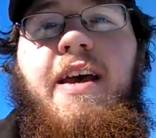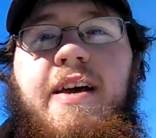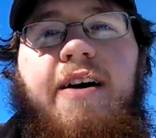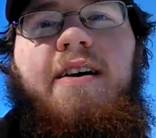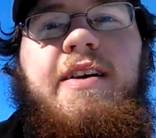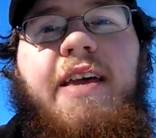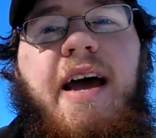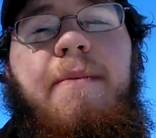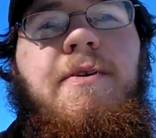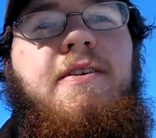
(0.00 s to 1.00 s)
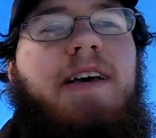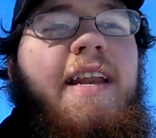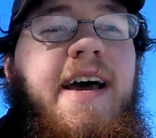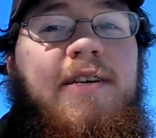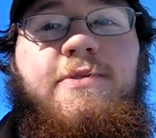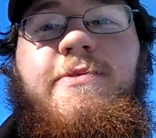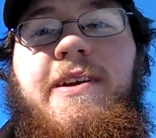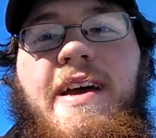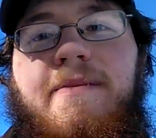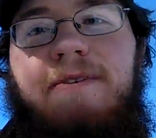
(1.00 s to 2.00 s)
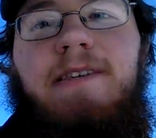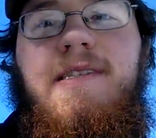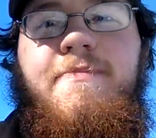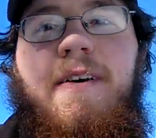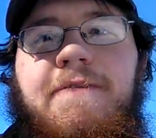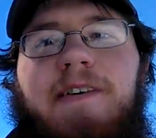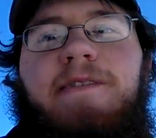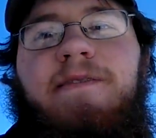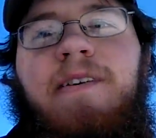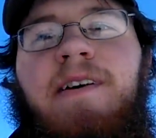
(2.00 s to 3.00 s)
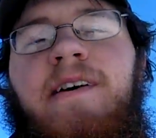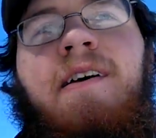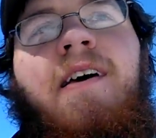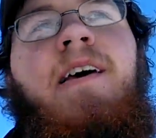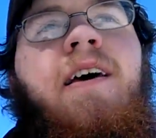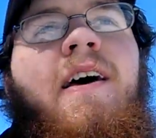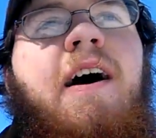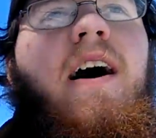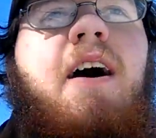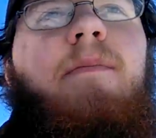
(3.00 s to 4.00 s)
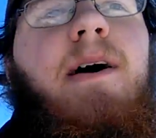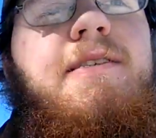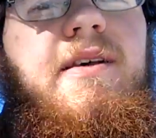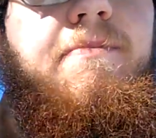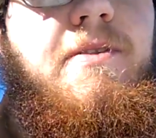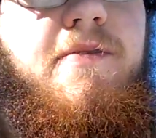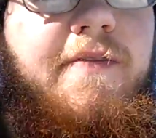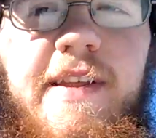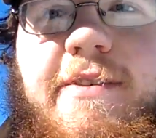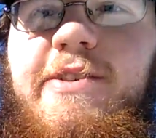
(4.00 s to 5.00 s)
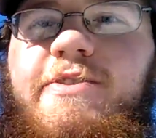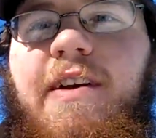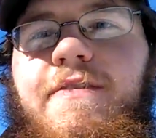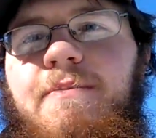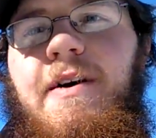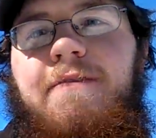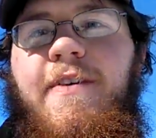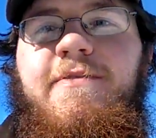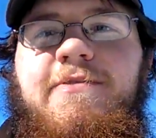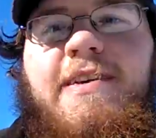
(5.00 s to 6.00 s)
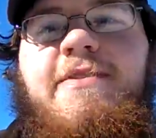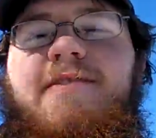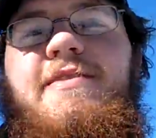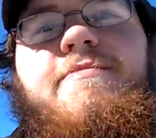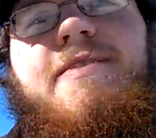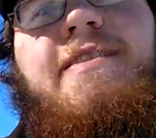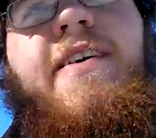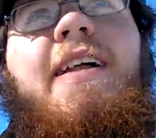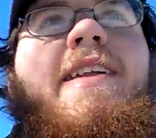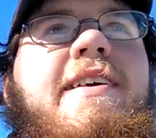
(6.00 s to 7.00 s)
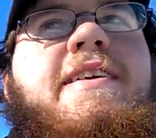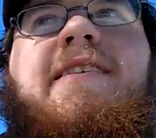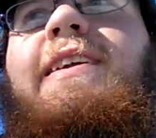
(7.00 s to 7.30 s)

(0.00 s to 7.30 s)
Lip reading: a camera, like an actual camera. This is my phone. I just upload videos straight from my phone onto YouTube and no editing